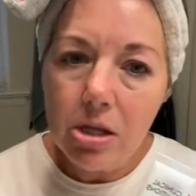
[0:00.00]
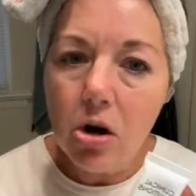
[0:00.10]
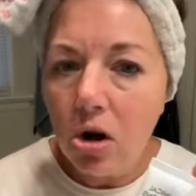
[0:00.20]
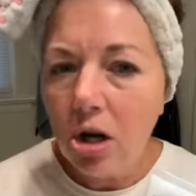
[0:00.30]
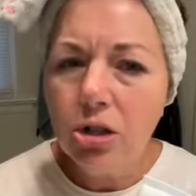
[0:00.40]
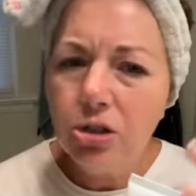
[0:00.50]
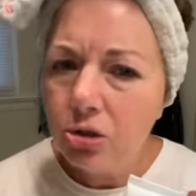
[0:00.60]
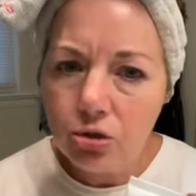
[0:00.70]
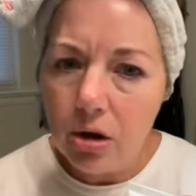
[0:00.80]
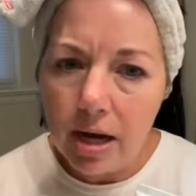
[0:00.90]
be harsh
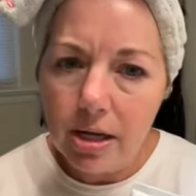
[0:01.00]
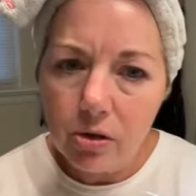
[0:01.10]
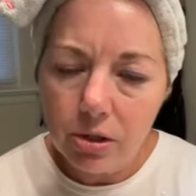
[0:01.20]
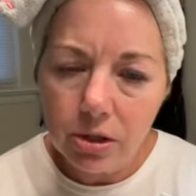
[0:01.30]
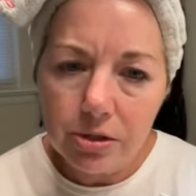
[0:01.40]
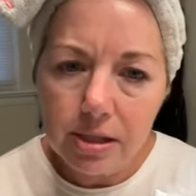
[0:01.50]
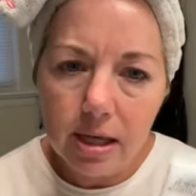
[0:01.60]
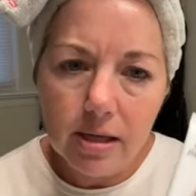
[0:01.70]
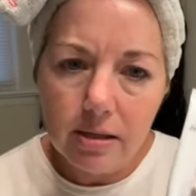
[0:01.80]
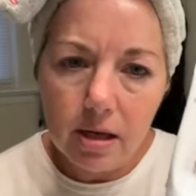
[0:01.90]
or drying on your
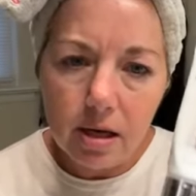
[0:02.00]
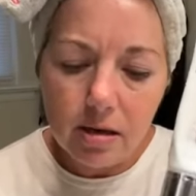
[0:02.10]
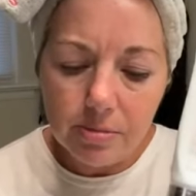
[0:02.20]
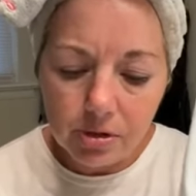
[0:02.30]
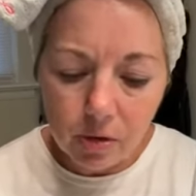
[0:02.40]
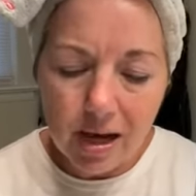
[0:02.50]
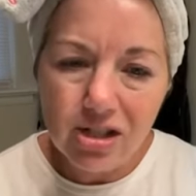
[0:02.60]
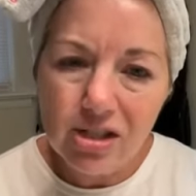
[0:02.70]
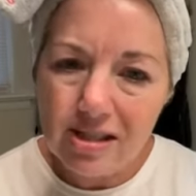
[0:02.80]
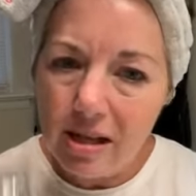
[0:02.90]
skin. So I
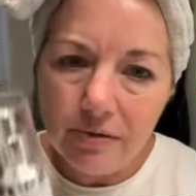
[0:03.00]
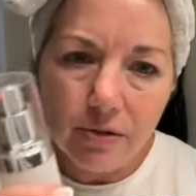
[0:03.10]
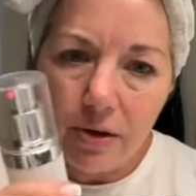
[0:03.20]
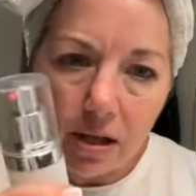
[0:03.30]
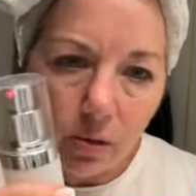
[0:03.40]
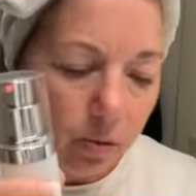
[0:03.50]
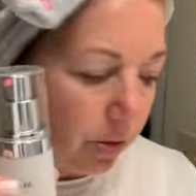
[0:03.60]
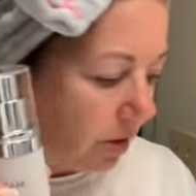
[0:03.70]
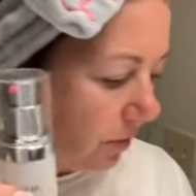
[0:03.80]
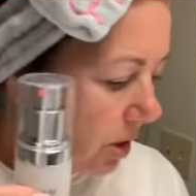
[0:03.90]
just love to follow it
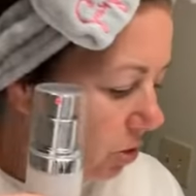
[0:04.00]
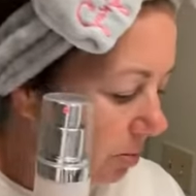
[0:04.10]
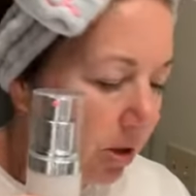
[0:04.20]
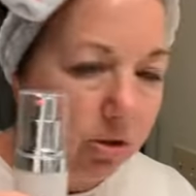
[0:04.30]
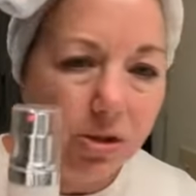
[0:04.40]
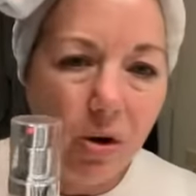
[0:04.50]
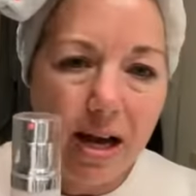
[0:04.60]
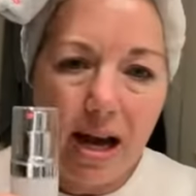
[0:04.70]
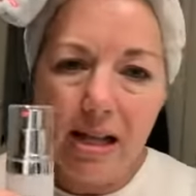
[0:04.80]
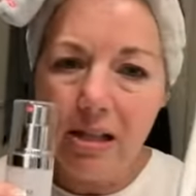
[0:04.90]
with the facial milk. So
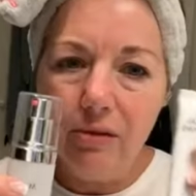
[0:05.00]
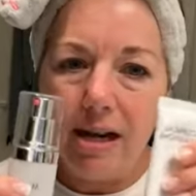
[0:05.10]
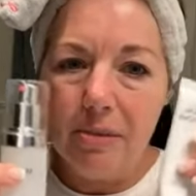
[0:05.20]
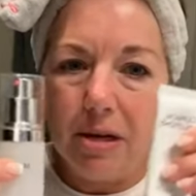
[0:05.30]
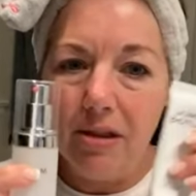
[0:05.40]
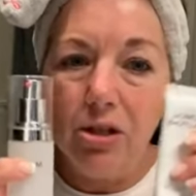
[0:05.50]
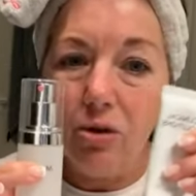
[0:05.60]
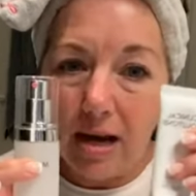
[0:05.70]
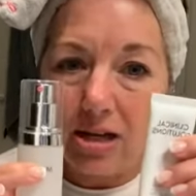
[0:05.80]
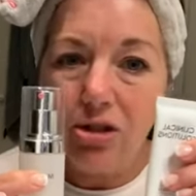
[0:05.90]
I highly recommend that
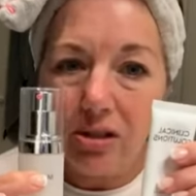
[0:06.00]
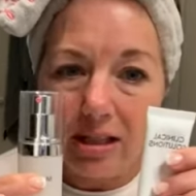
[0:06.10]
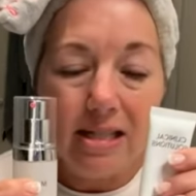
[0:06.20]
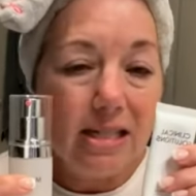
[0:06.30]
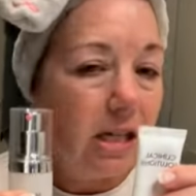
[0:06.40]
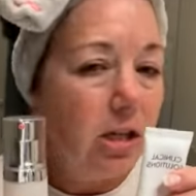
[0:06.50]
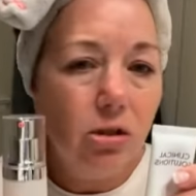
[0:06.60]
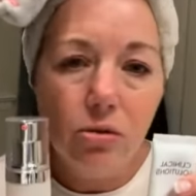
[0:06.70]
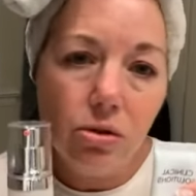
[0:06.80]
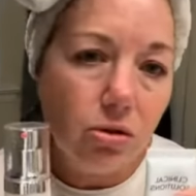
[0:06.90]
you actually
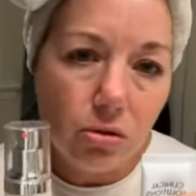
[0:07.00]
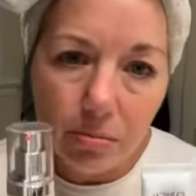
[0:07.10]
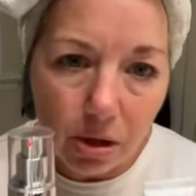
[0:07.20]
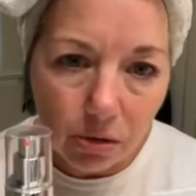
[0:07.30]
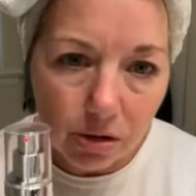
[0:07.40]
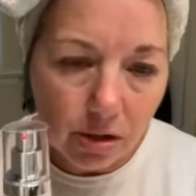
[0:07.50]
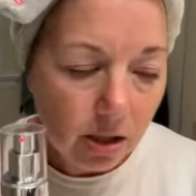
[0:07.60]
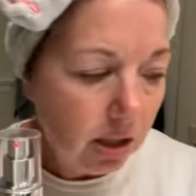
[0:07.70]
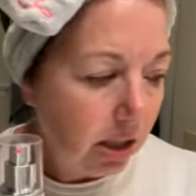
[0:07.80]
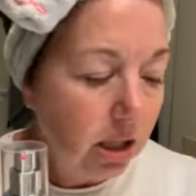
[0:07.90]
continue to do both,
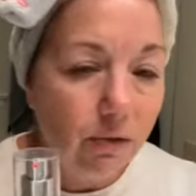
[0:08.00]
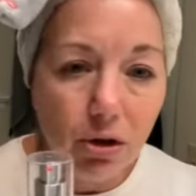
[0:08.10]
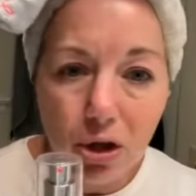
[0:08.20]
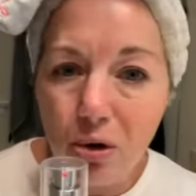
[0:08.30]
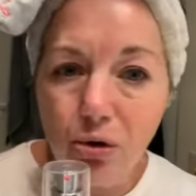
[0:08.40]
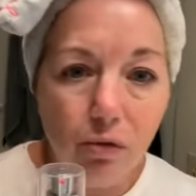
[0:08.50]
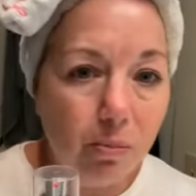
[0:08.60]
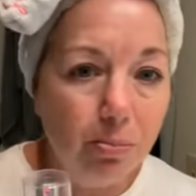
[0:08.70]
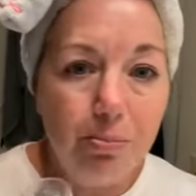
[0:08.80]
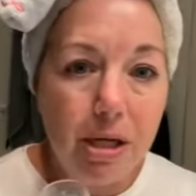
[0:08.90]
even though
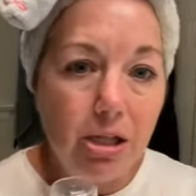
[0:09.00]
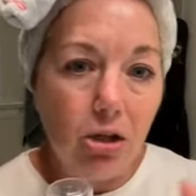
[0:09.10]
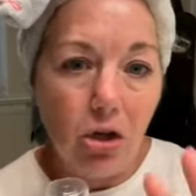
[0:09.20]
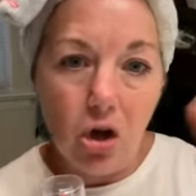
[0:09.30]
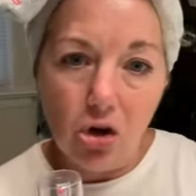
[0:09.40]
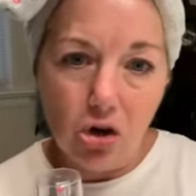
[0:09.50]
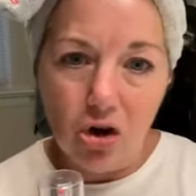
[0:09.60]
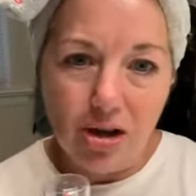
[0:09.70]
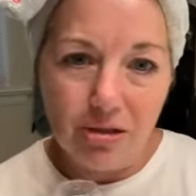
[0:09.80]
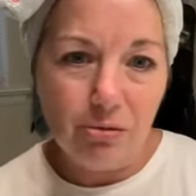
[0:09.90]
you've been long
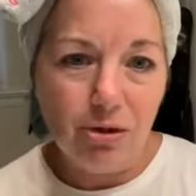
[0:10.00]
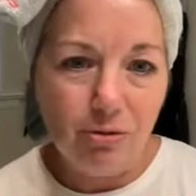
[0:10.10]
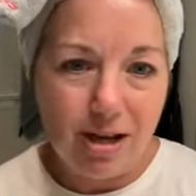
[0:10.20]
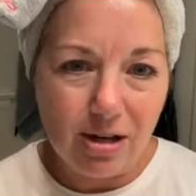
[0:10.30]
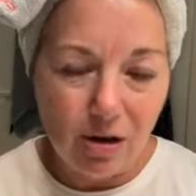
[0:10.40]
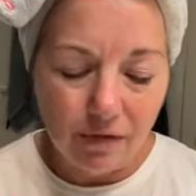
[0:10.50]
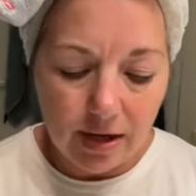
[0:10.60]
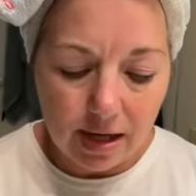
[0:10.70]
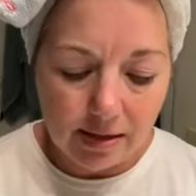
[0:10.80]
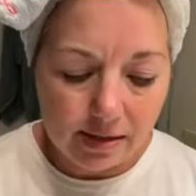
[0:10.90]
gone through the retinol
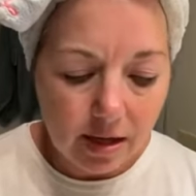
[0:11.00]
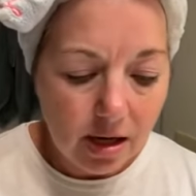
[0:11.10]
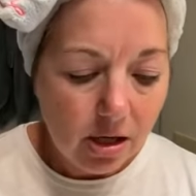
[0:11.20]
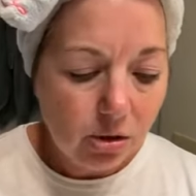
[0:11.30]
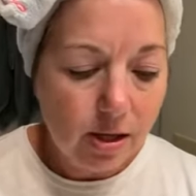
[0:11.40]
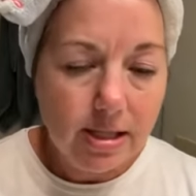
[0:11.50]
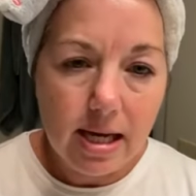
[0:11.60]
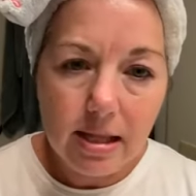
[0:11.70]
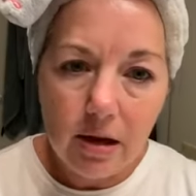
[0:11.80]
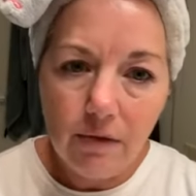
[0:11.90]
phase. So I
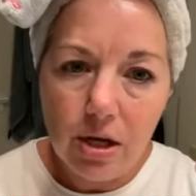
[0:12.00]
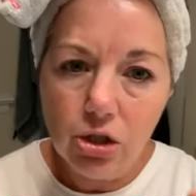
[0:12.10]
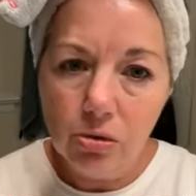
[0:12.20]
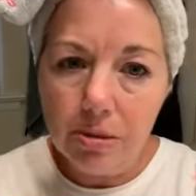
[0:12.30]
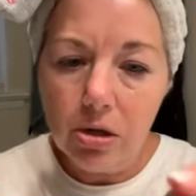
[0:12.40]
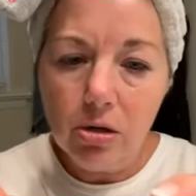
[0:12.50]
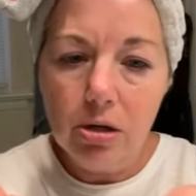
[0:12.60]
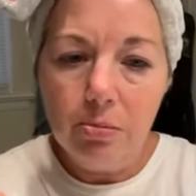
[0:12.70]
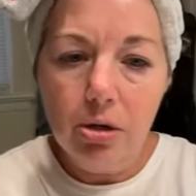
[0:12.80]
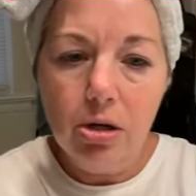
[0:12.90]
take that facial
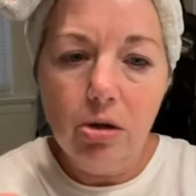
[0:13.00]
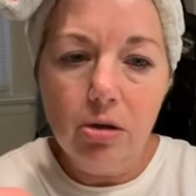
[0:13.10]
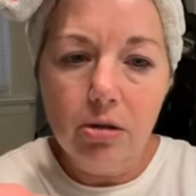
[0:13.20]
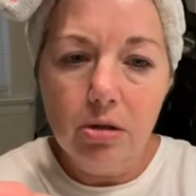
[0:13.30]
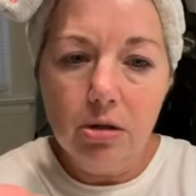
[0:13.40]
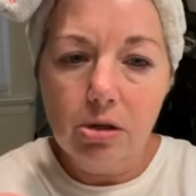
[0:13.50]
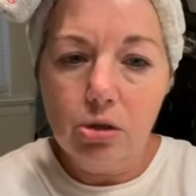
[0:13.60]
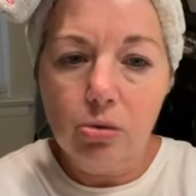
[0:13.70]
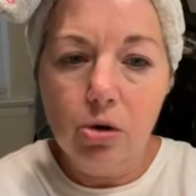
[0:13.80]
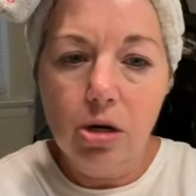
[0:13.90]
milk, put it a
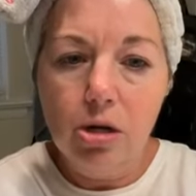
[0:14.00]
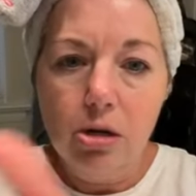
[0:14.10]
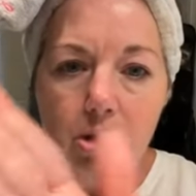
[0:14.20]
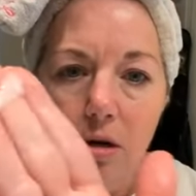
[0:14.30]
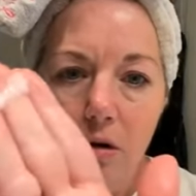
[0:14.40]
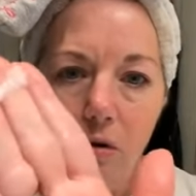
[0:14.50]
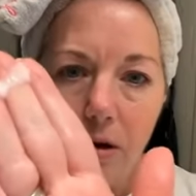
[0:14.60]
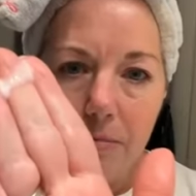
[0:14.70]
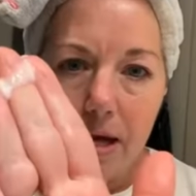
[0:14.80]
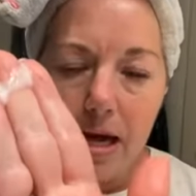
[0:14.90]
squirt
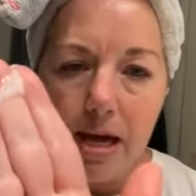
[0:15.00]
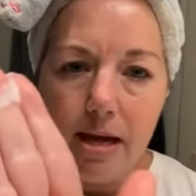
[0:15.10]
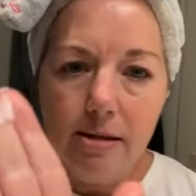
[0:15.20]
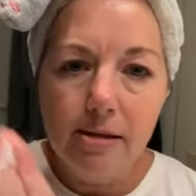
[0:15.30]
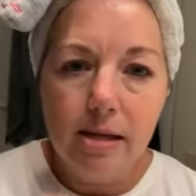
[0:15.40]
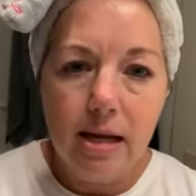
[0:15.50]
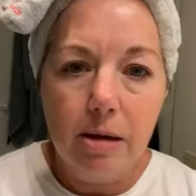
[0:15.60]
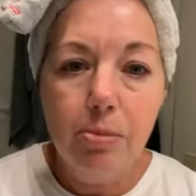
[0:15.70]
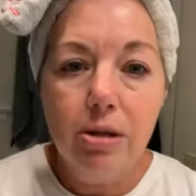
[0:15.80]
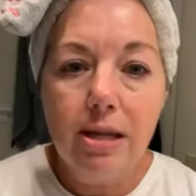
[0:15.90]
on my hands, and
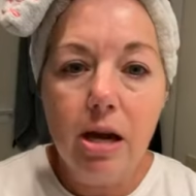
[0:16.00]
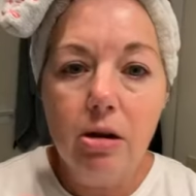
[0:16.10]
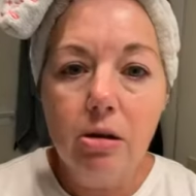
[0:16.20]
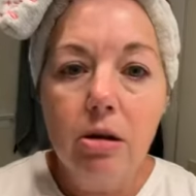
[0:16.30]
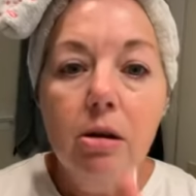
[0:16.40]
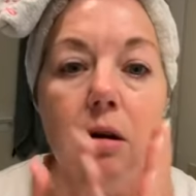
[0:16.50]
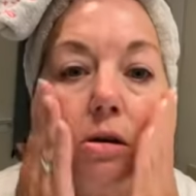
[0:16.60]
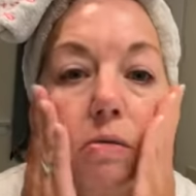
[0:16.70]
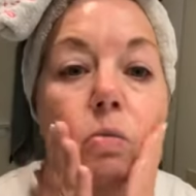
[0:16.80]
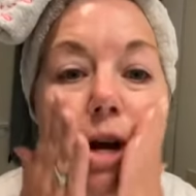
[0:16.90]
I put that
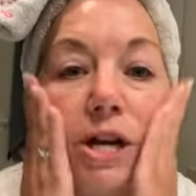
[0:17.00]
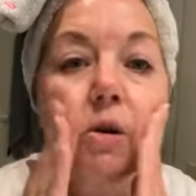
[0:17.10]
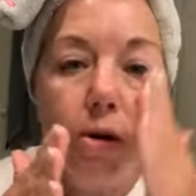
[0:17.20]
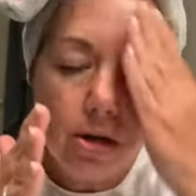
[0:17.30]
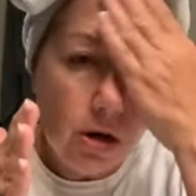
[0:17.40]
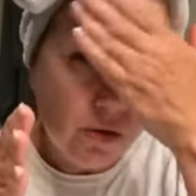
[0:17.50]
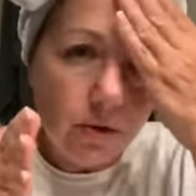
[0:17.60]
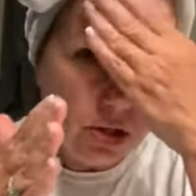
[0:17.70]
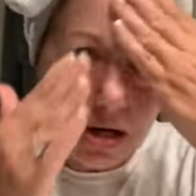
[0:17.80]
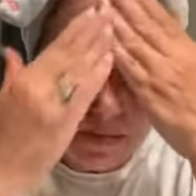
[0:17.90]
right on
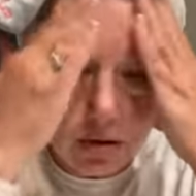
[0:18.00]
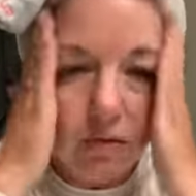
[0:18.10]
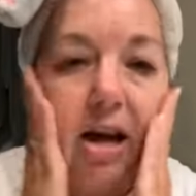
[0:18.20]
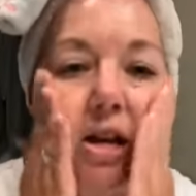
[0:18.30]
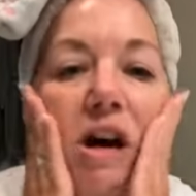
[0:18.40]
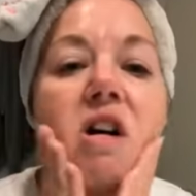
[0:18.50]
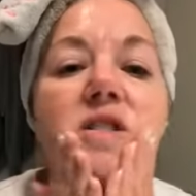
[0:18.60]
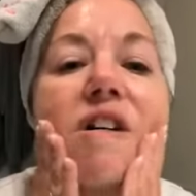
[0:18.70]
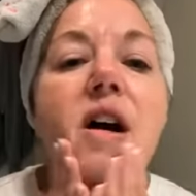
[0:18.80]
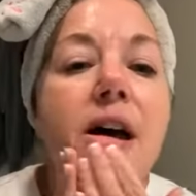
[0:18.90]
over top the retinol.